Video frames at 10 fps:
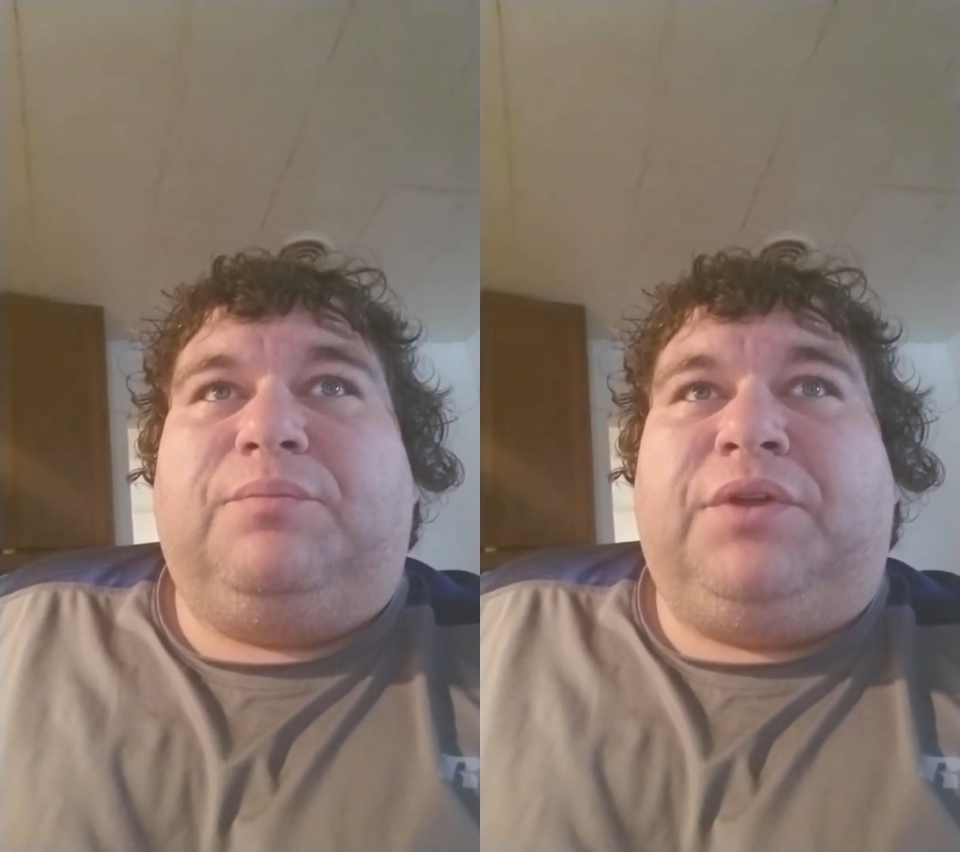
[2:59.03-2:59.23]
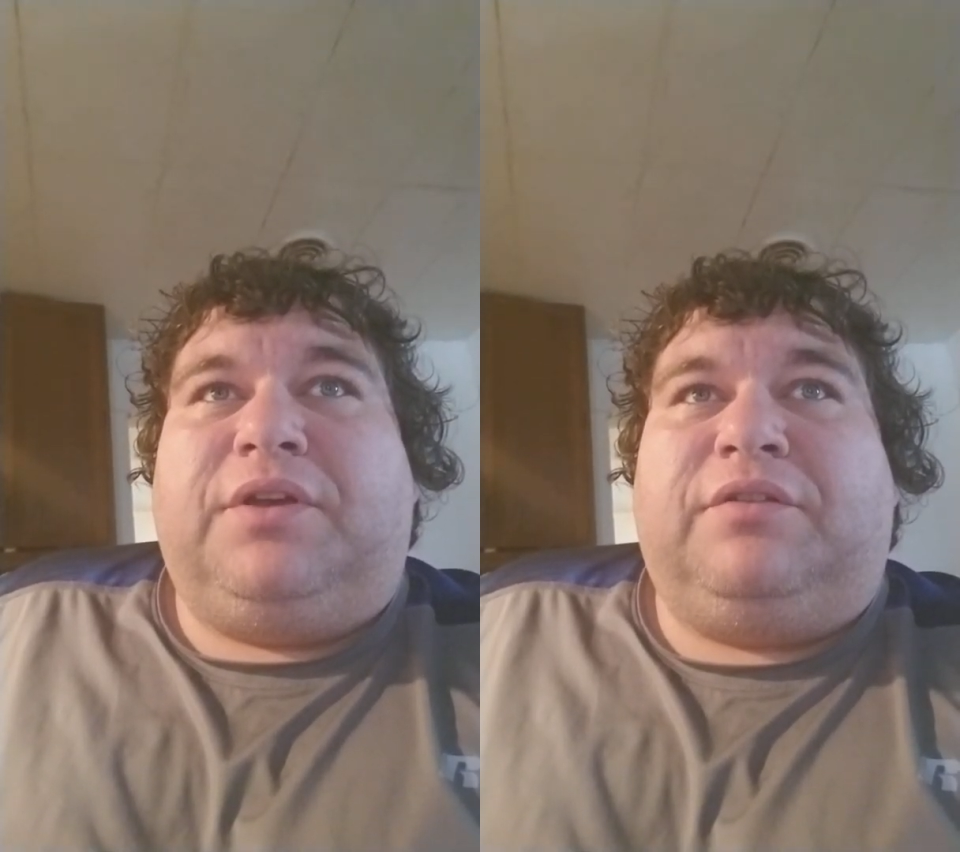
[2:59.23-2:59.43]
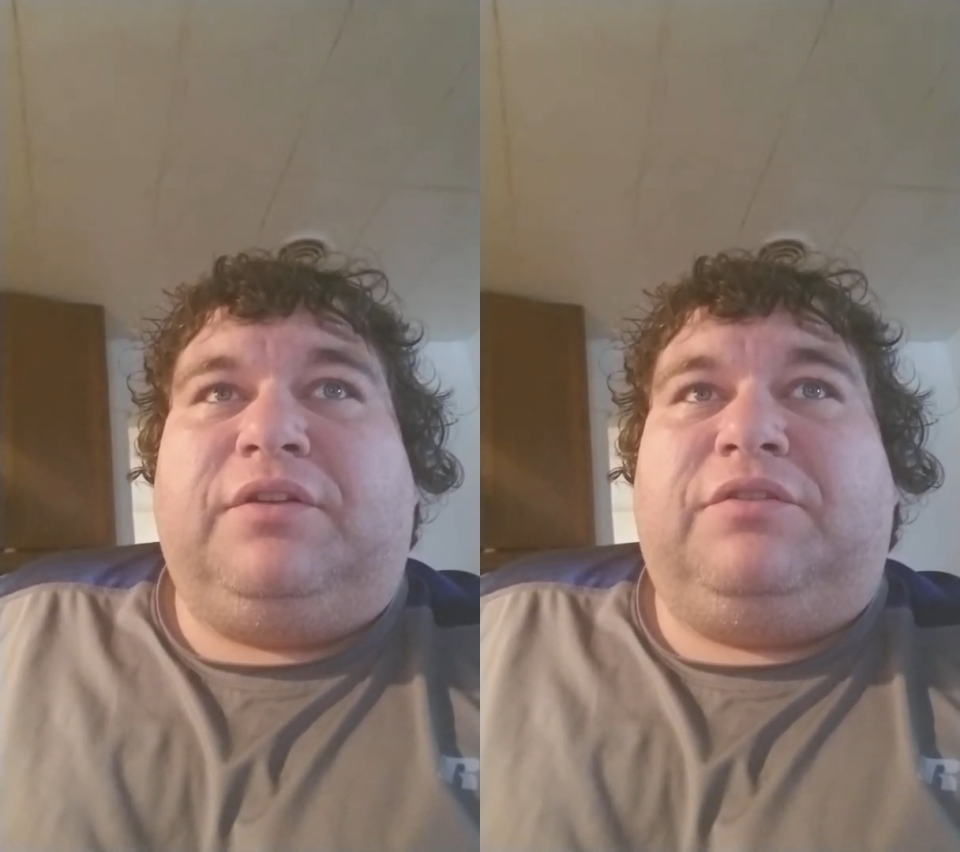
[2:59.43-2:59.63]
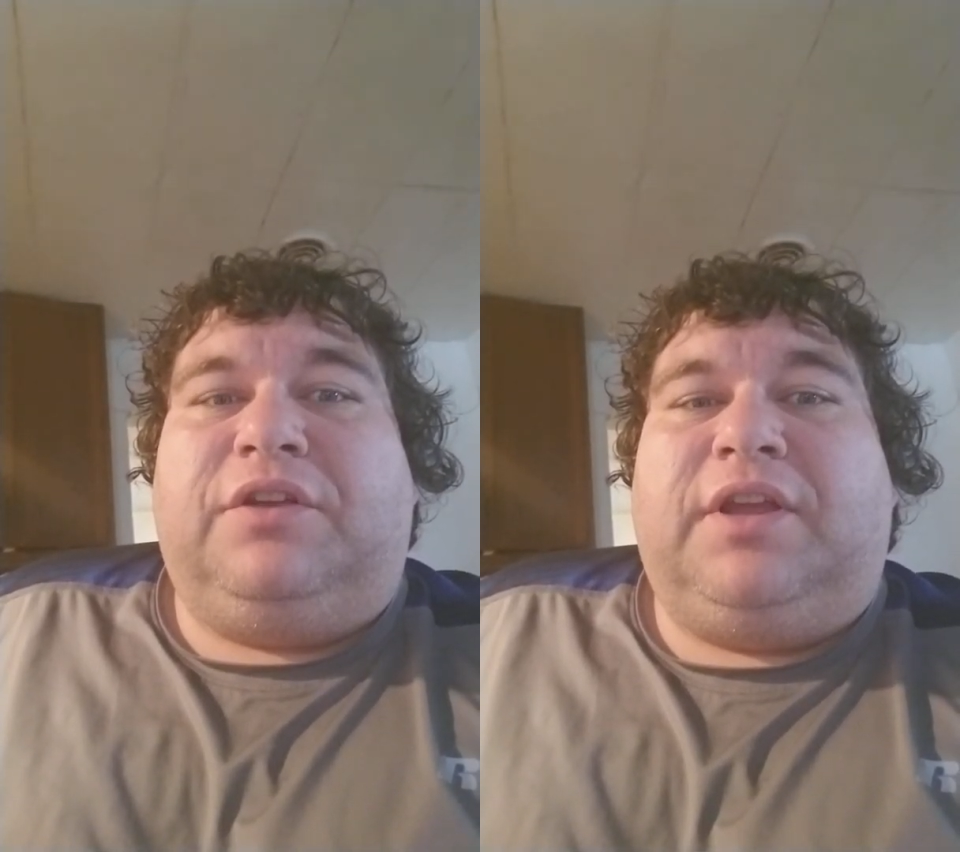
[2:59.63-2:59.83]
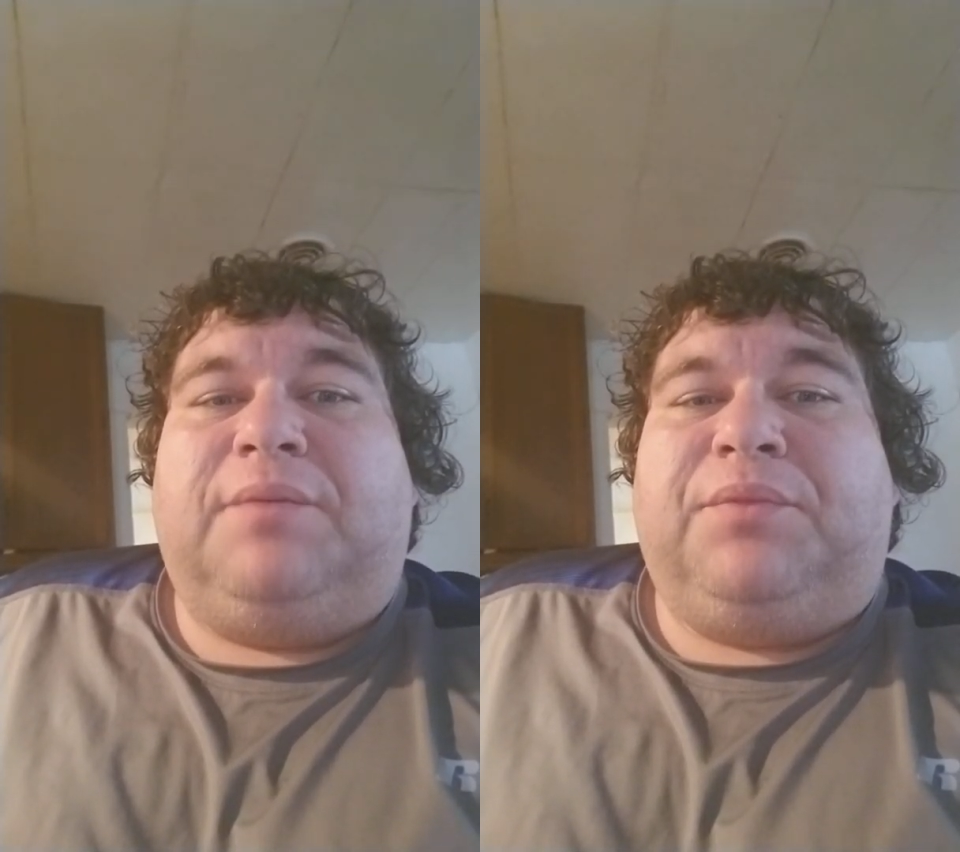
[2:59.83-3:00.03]
because since she
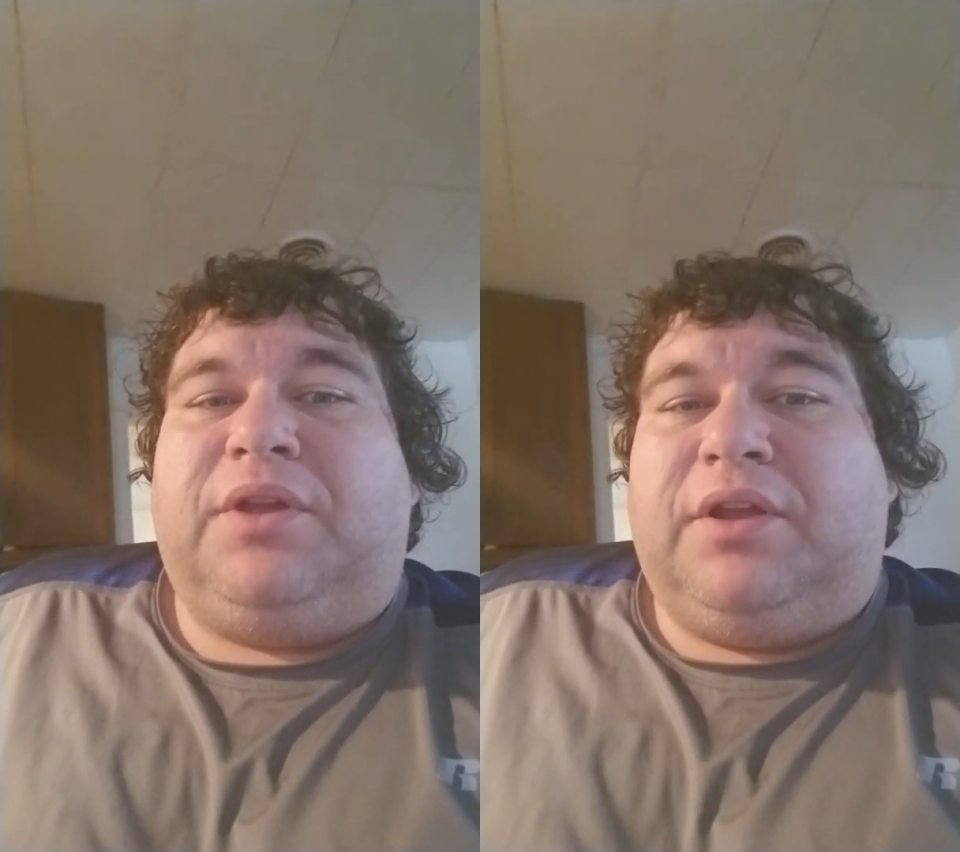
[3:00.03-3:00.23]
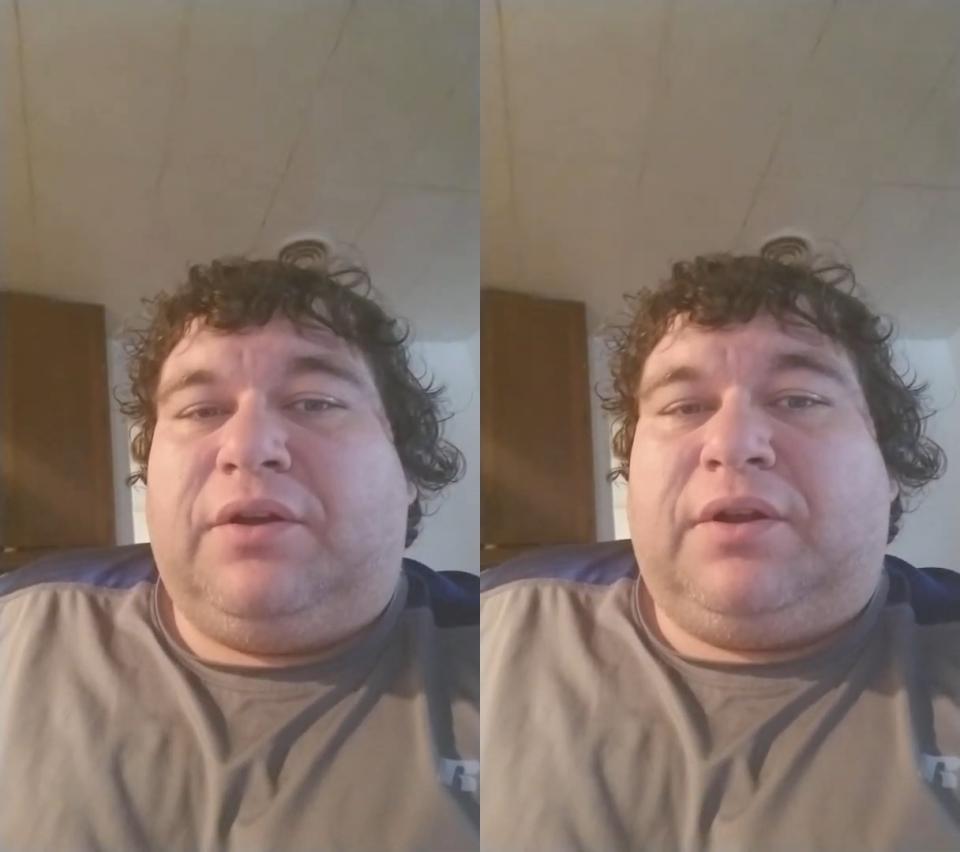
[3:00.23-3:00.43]
can't be here,